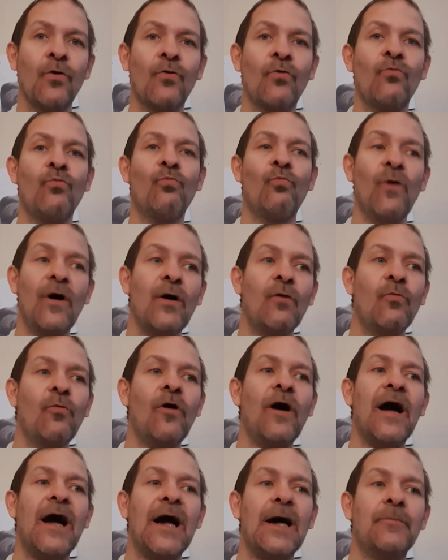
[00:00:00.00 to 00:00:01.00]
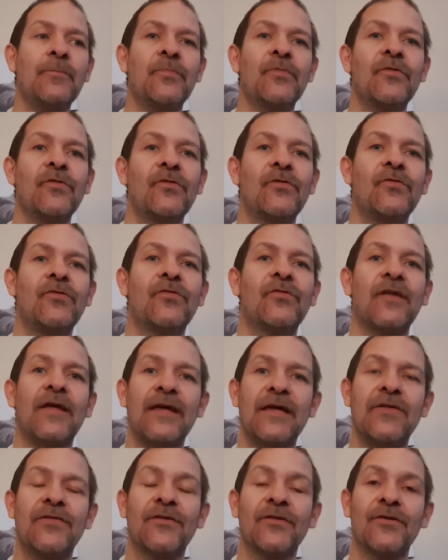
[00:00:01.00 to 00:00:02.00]
Well, what happens
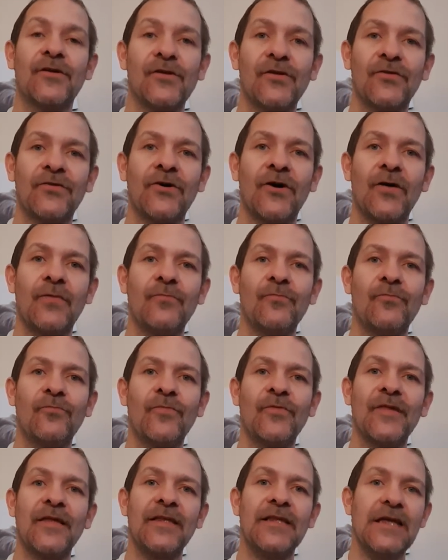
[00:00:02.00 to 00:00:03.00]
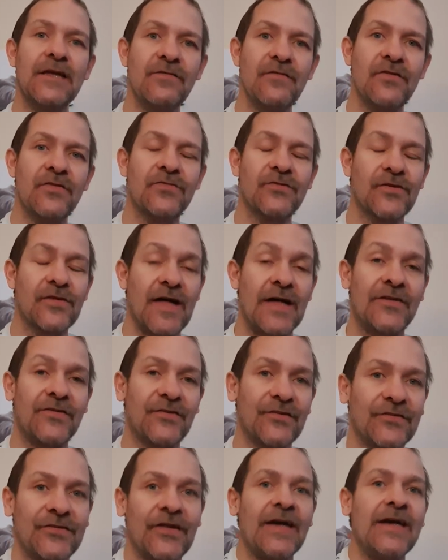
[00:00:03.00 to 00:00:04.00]
is a lot of the time when they leave it to that
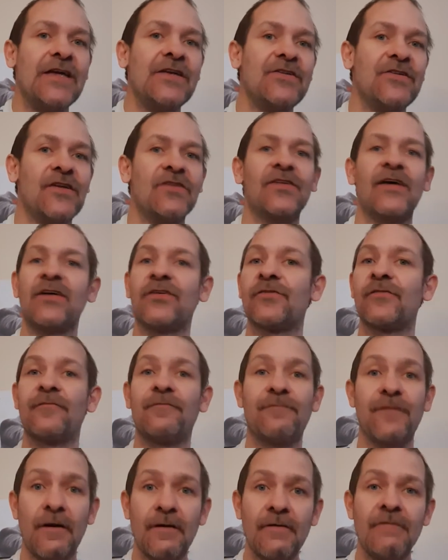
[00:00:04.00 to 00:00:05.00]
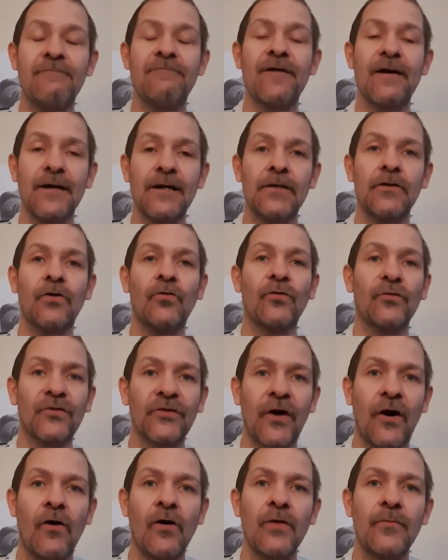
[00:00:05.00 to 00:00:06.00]
stage, it takes a very long
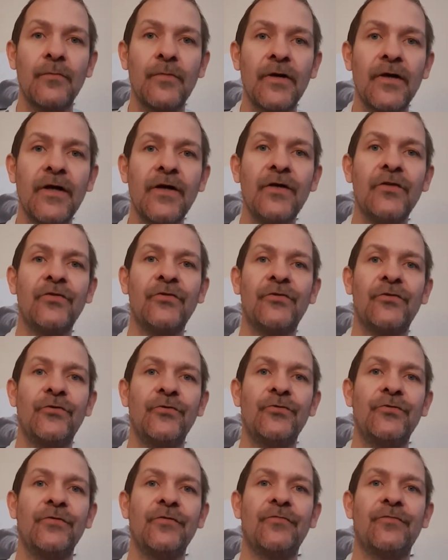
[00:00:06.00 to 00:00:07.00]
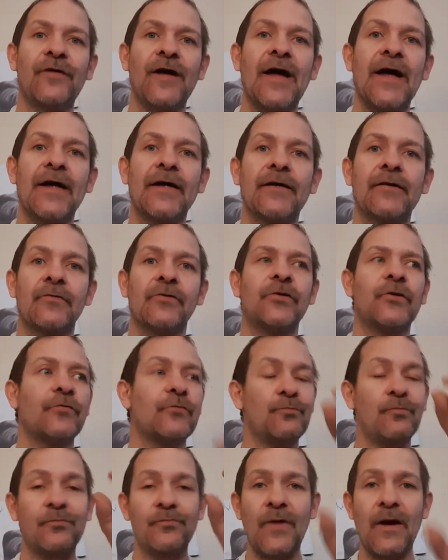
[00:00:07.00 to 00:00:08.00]
time to defrag. You know,
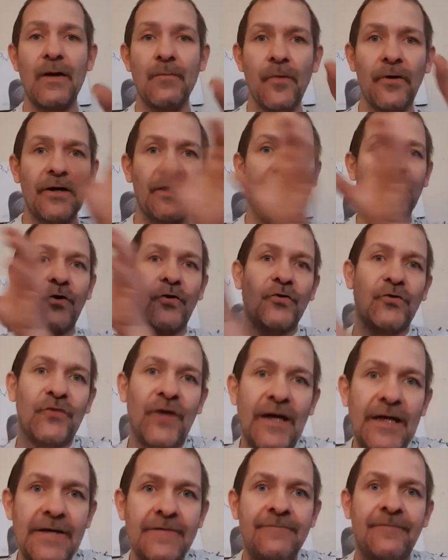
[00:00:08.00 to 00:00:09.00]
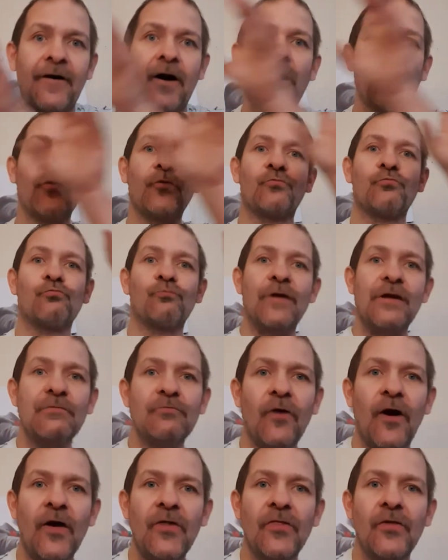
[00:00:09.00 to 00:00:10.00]
bear in mind it's got to take files,
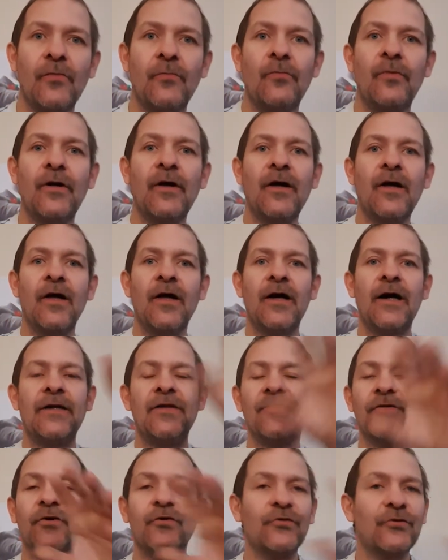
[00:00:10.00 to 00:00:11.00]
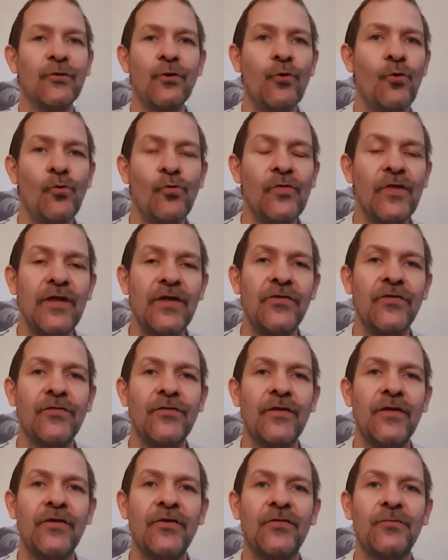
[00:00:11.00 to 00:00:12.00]
rewrite them, and it's got to do all
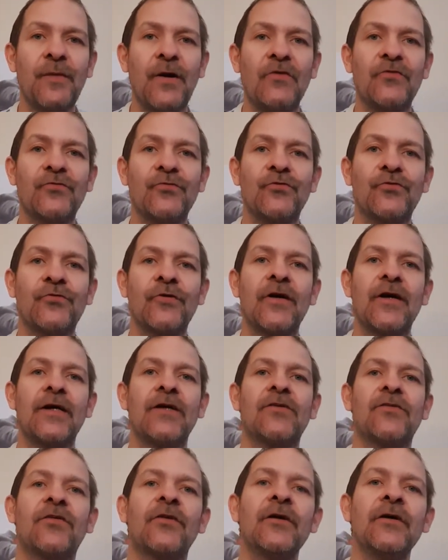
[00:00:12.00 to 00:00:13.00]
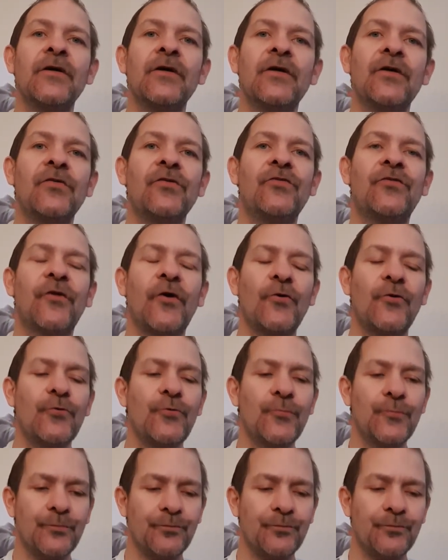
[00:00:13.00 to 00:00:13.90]
these special tricks. So